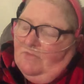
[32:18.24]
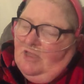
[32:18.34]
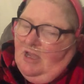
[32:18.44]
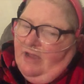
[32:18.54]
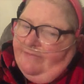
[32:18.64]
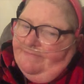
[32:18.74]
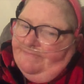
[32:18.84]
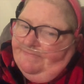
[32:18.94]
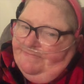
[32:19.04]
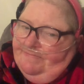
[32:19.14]
Yeah.
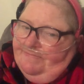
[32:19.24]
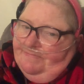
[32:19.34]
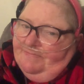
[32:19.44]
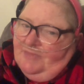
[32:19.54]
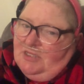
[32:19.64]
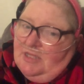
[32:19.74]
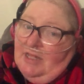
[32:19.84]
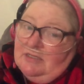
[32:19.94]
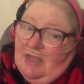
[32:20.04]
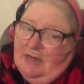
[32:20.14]
So
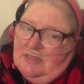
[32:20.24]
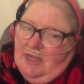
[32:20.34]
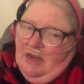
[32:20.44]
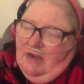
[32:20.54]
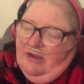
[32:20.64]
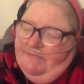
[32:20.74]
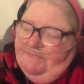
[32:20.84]
that's kind of scary.